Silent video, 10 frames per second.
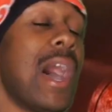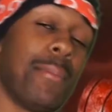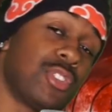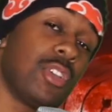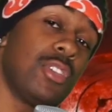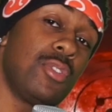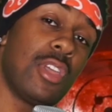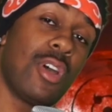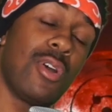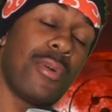I'm sure you
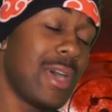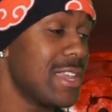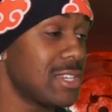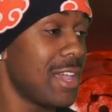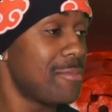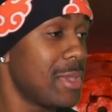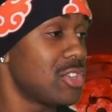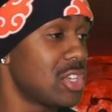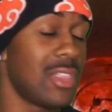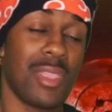know, as I've
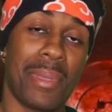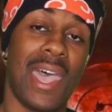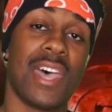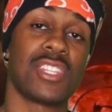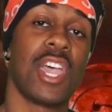mentioned in the past,